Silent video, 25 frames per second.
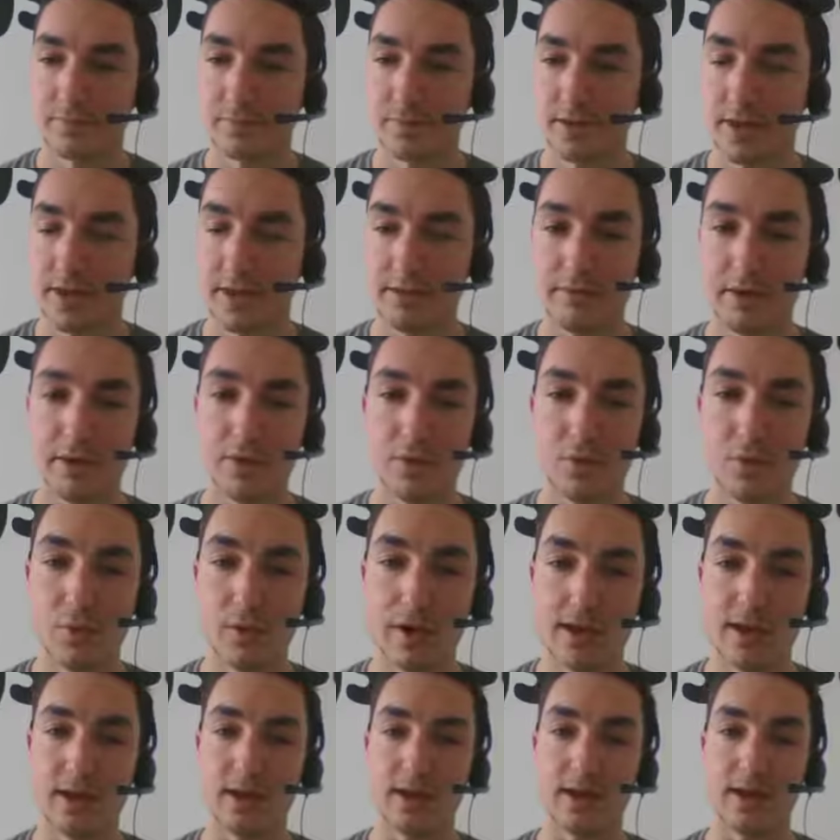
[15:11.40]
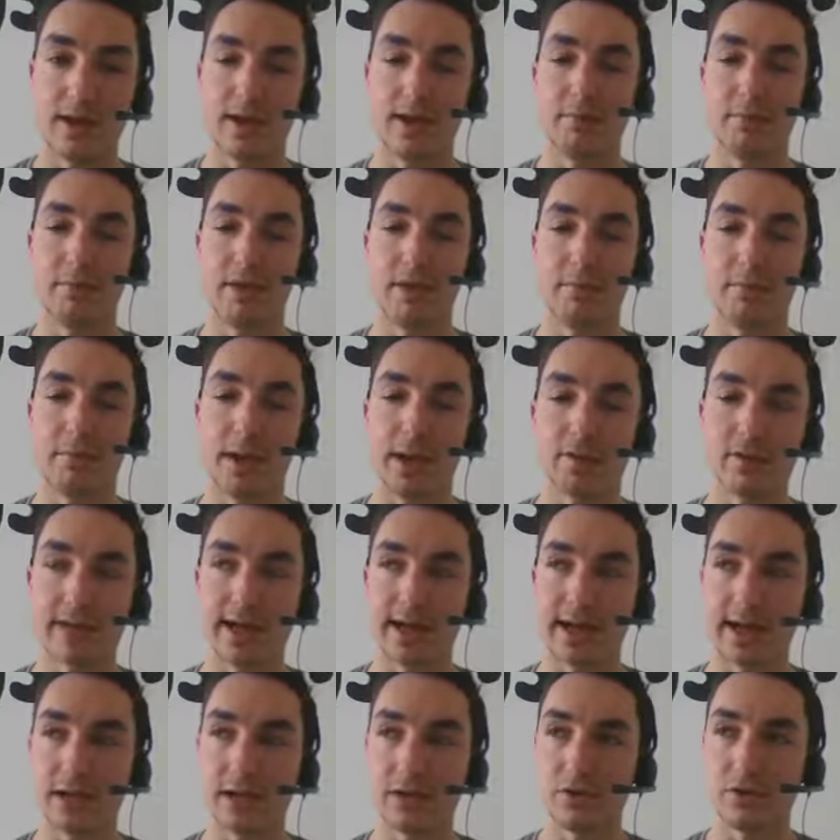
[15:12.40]
And by the way, about
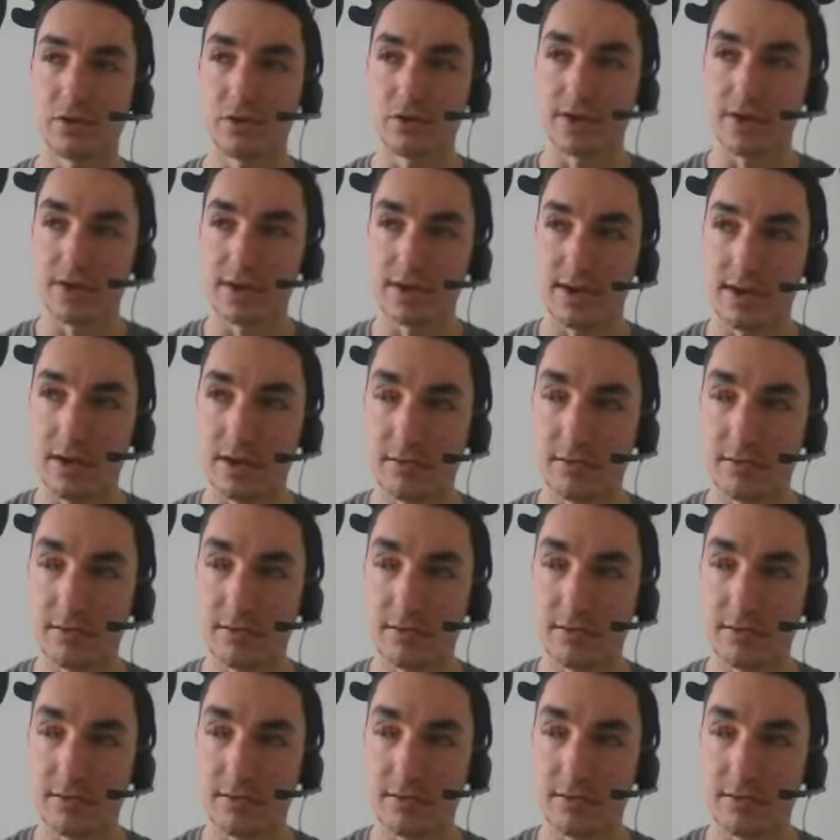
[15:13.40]
calendars,